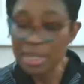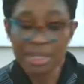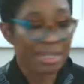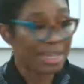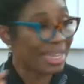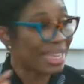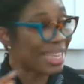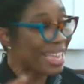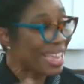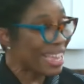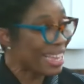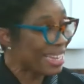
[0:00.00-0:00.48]

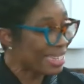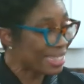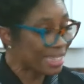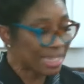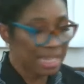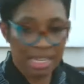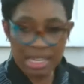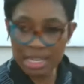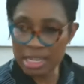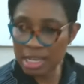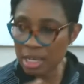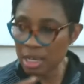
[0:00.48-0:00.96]
to
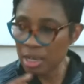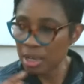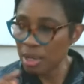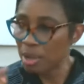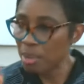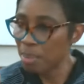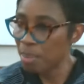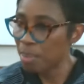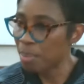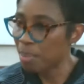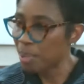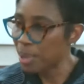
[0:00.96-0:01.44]
eighteen
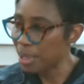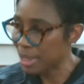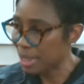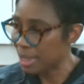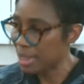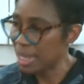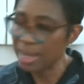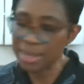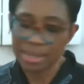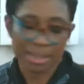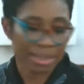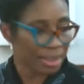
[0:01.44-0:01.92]

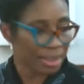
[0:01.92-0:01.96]
percent.